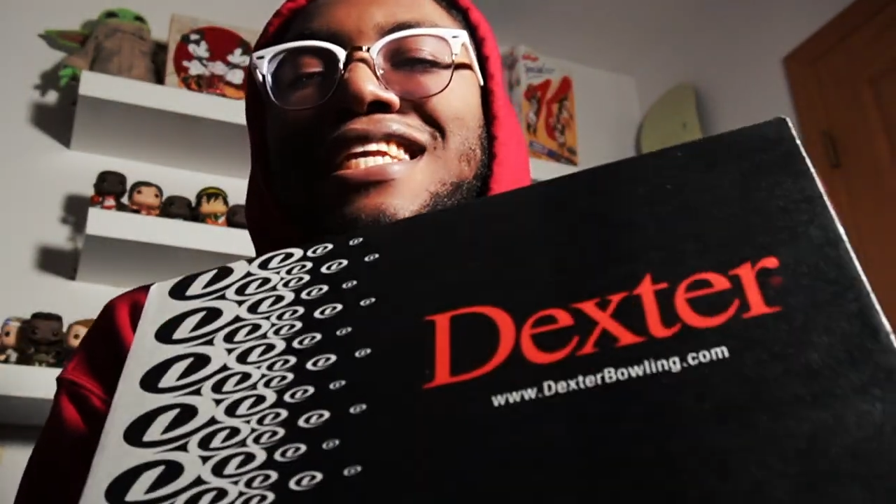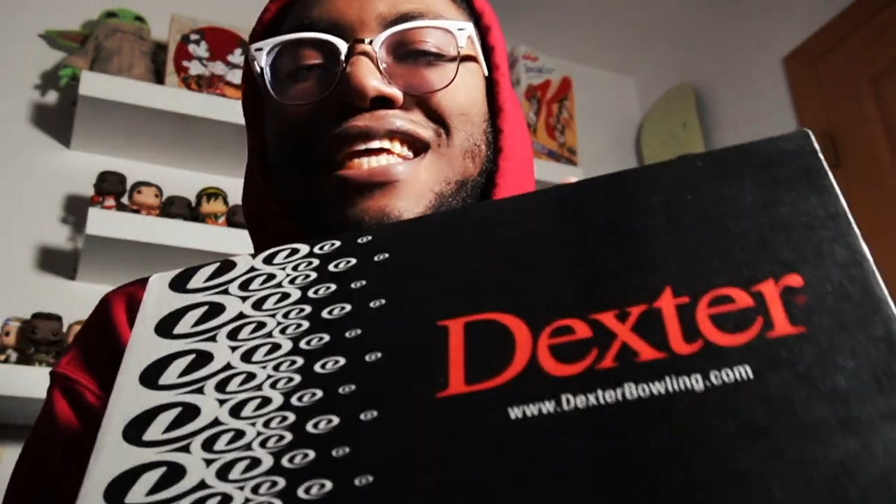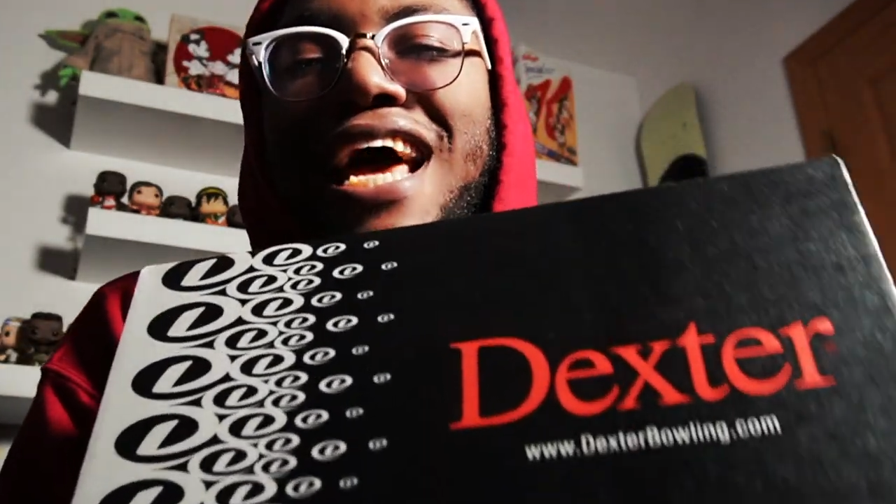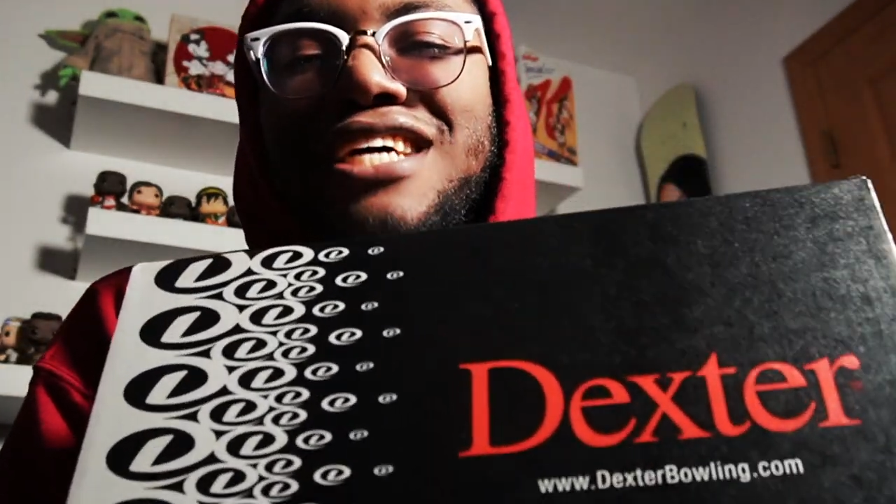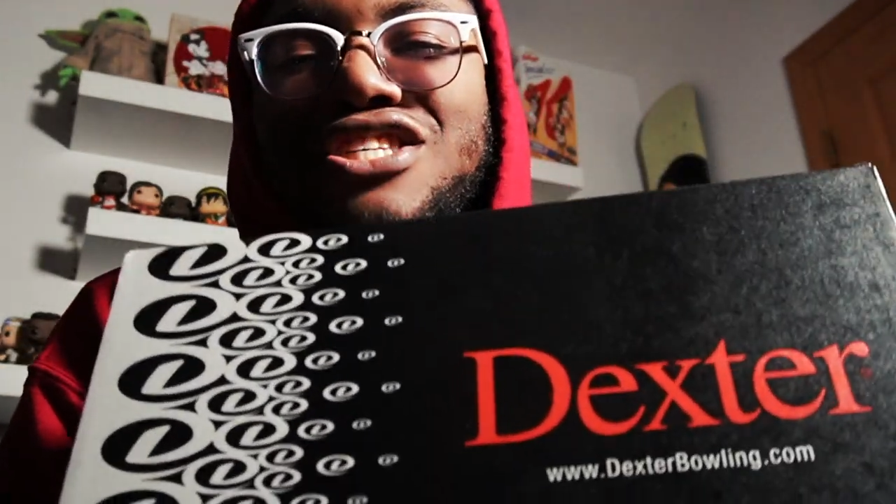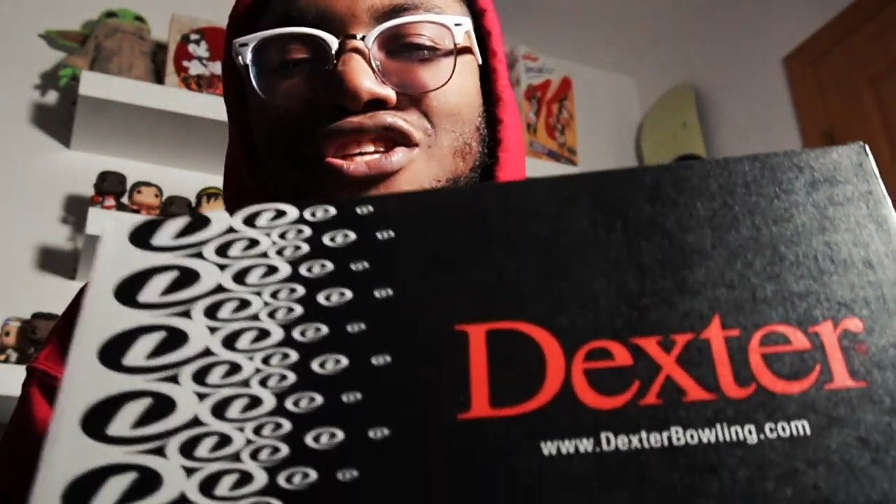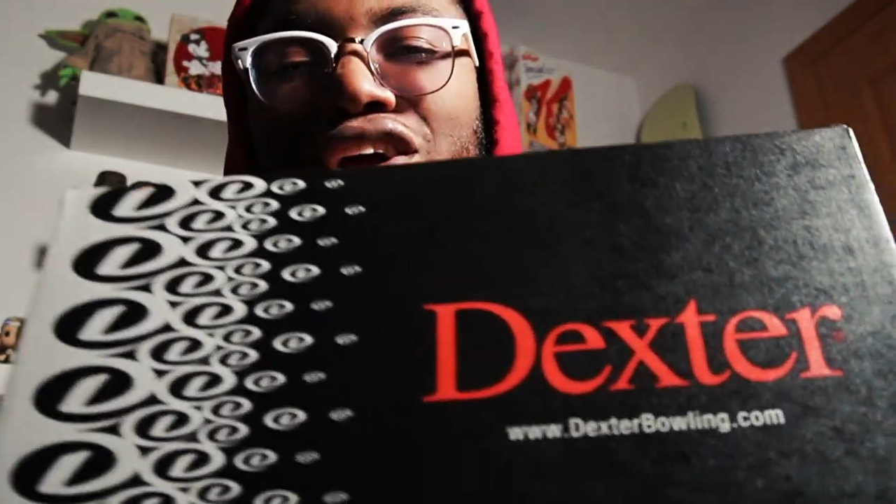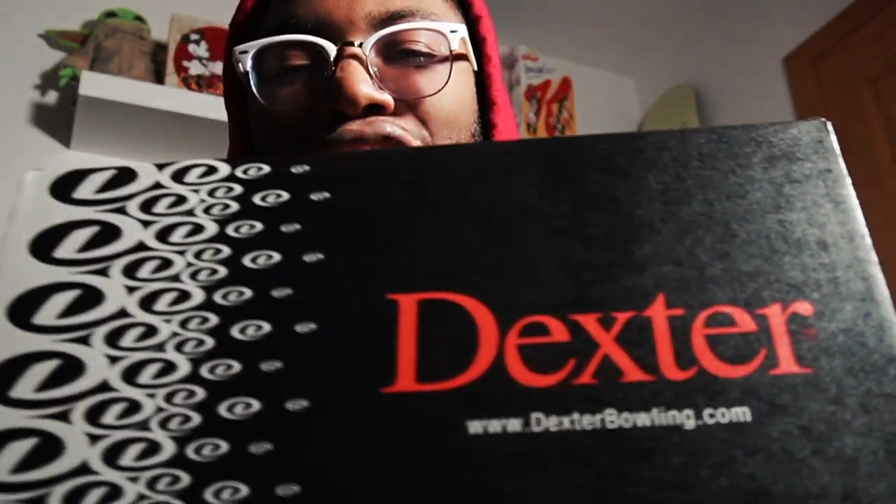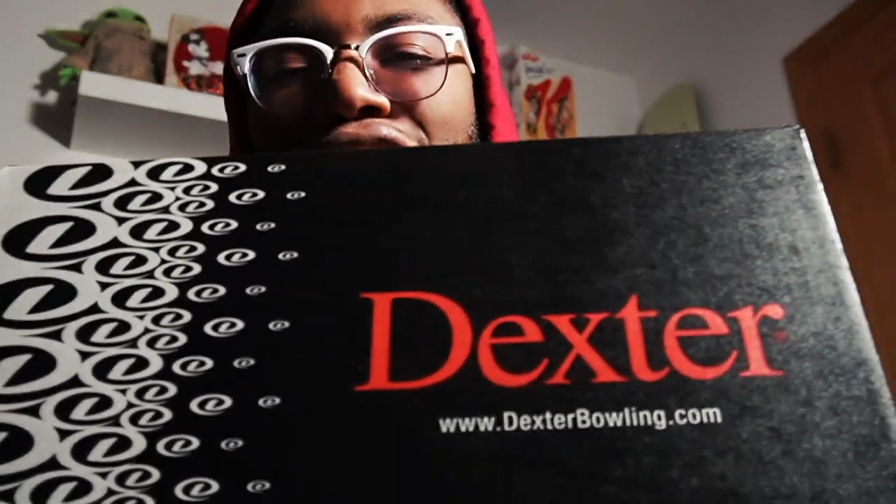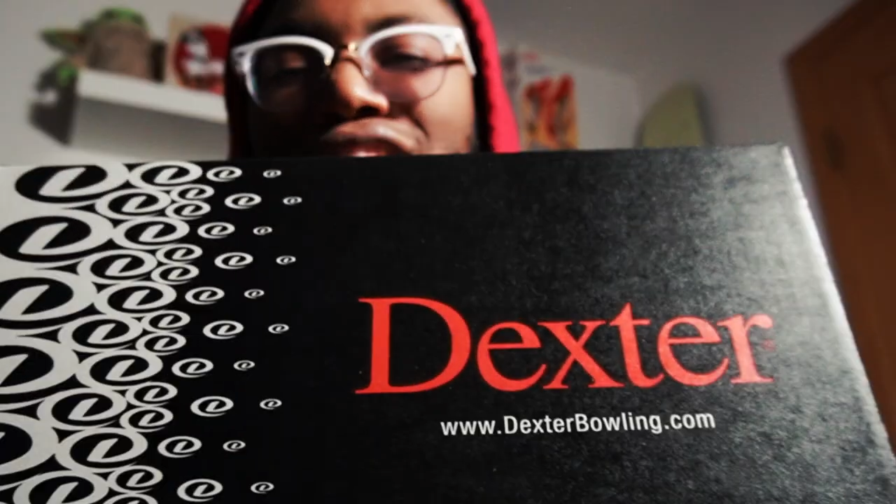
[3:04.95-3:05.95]

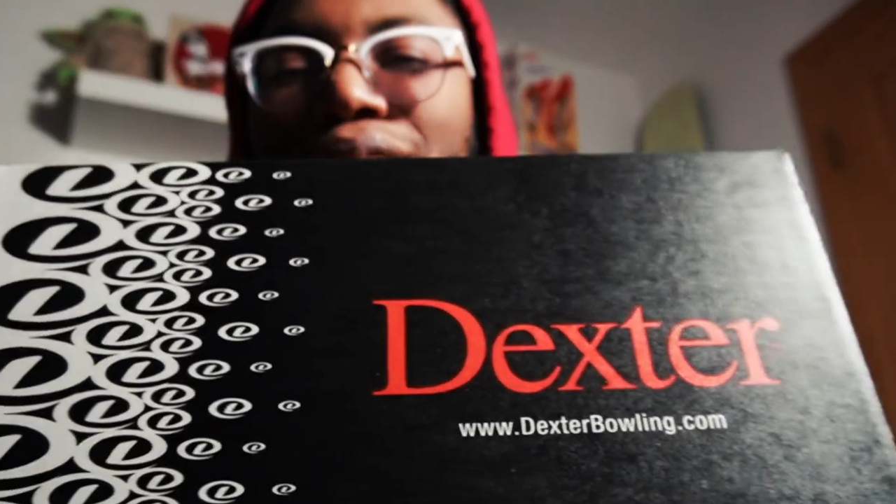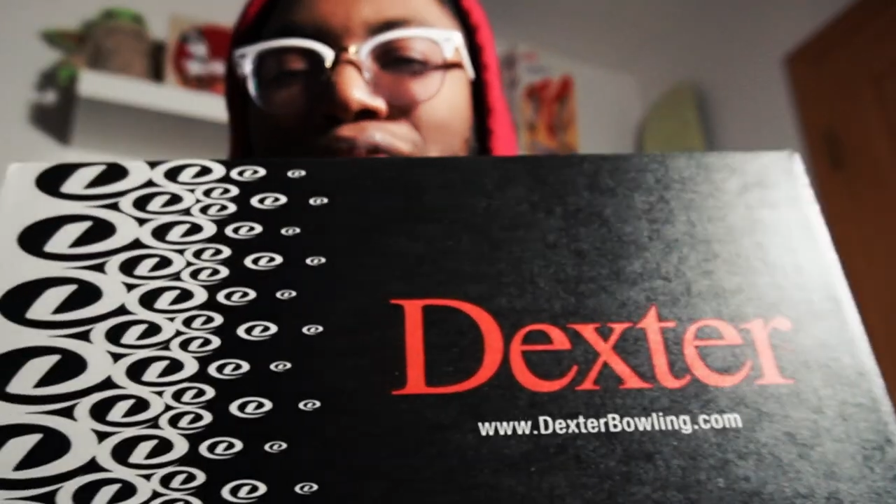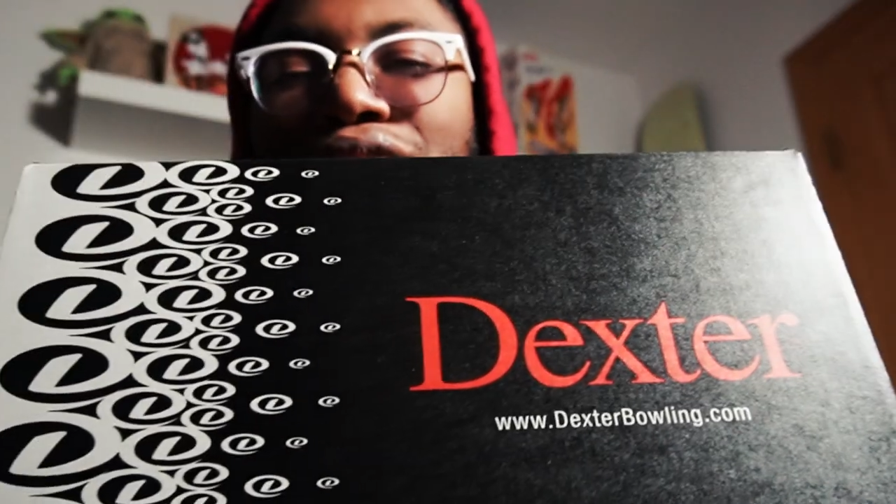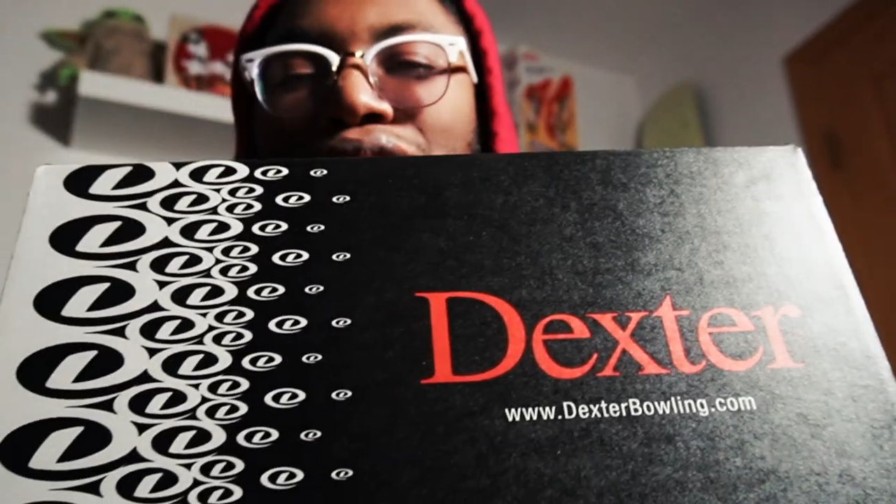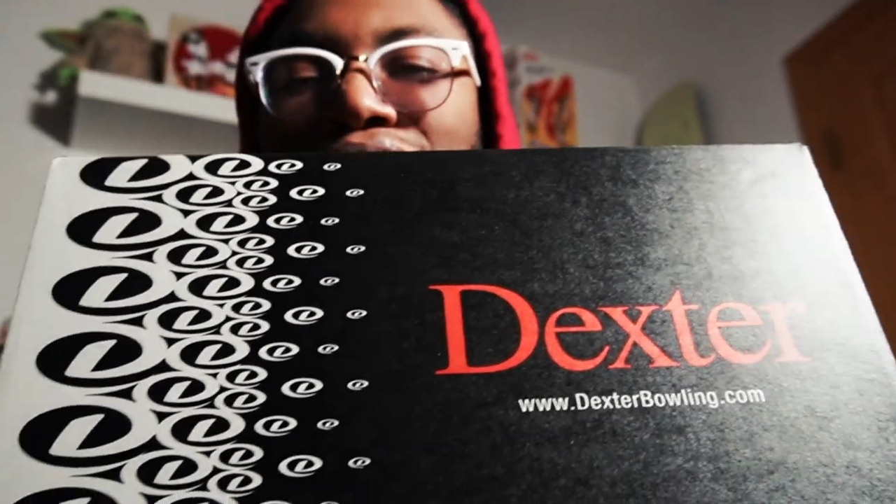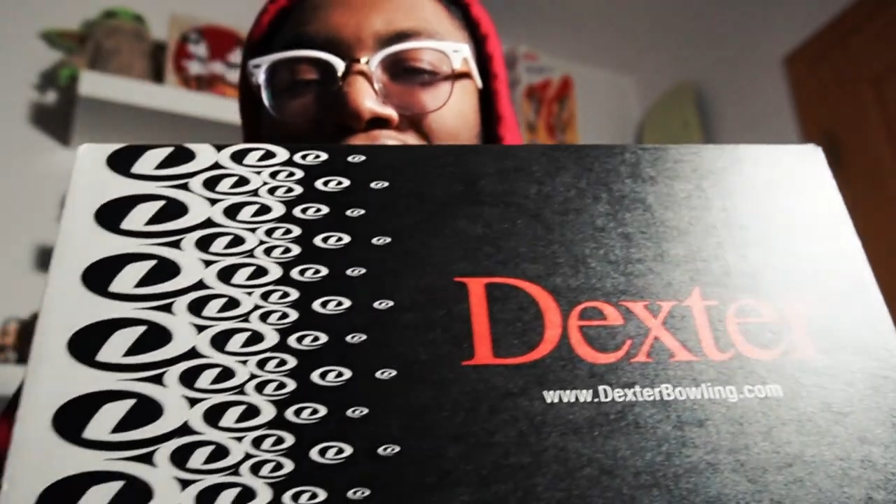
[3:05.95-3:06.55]
Dexter, the beautiful